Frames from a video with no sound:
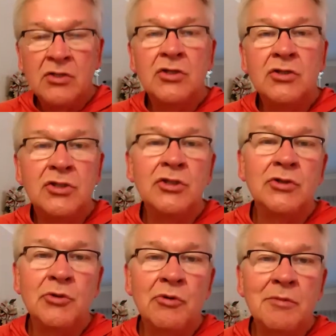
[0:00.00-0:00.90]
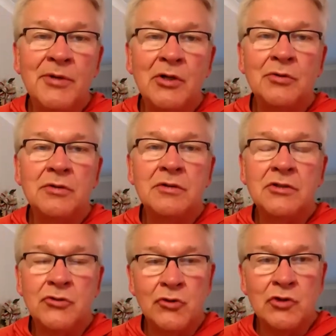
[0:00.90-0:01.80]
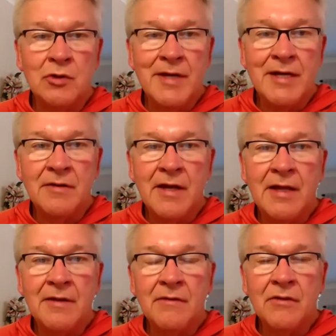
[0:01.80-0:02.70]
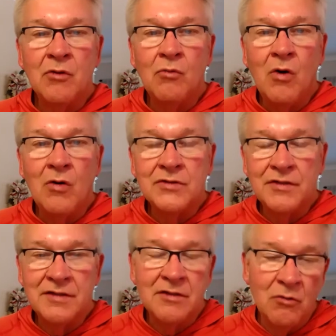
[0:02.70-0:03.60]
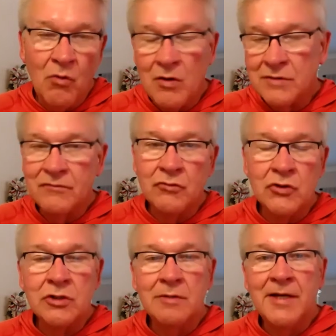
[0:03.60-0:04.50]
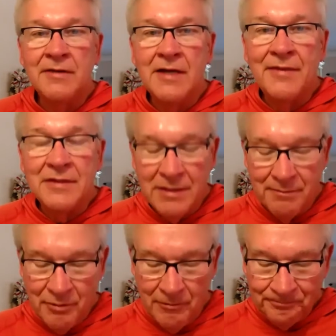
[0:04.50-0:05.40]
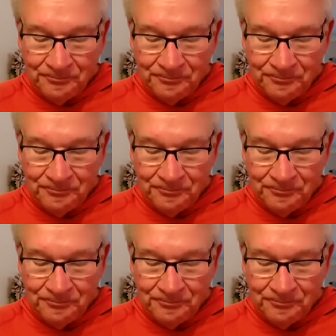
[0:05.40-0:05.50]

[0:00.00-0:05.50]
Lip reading: could do to rebuild Jerusalem and the walls of Jerusalem and the temple.